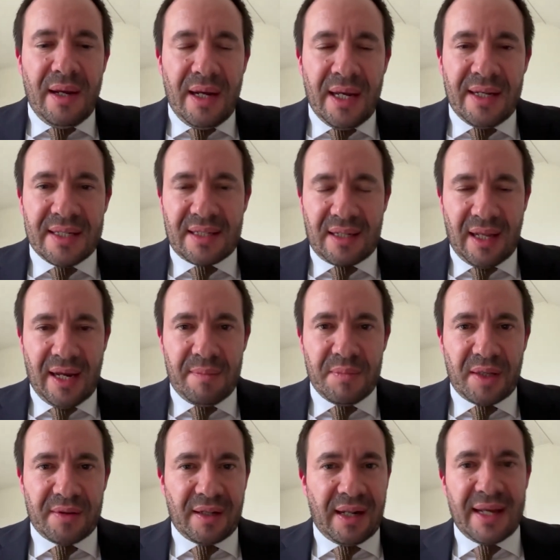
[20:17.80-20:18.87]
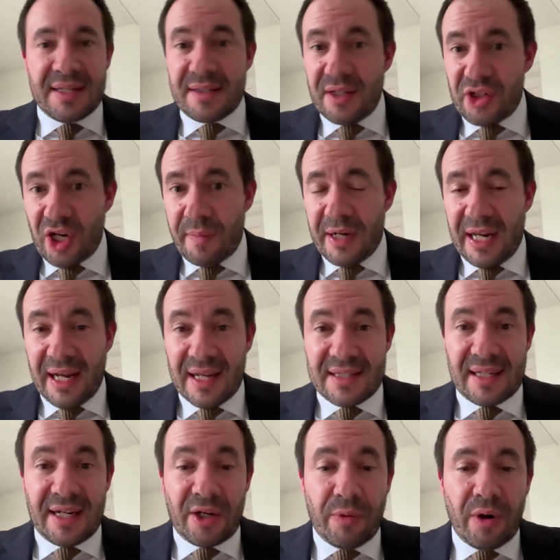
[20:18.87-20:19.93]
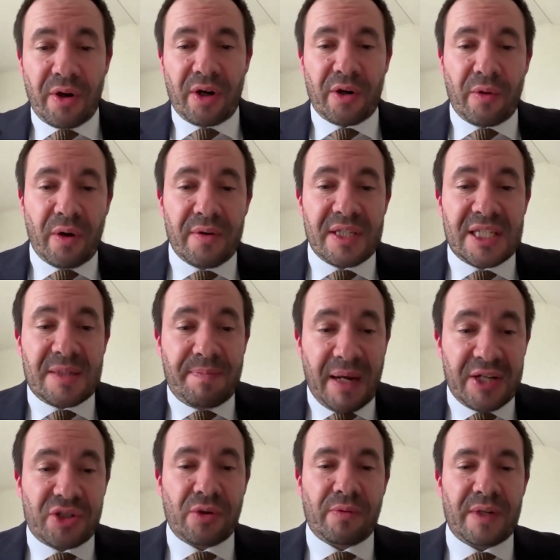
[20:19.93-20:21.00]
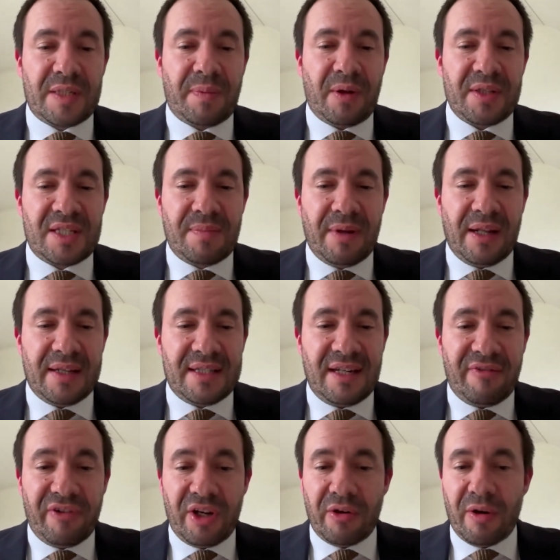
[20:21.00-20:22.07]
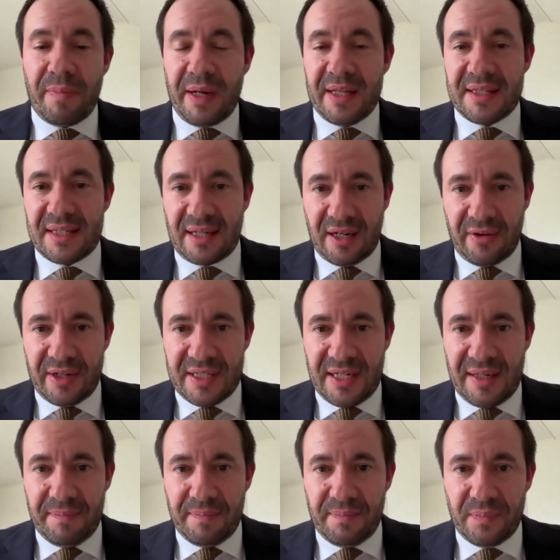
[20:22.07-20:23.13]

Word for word: it is claimed nonetheless that Germany has a quote-unquote special responsibility for European security.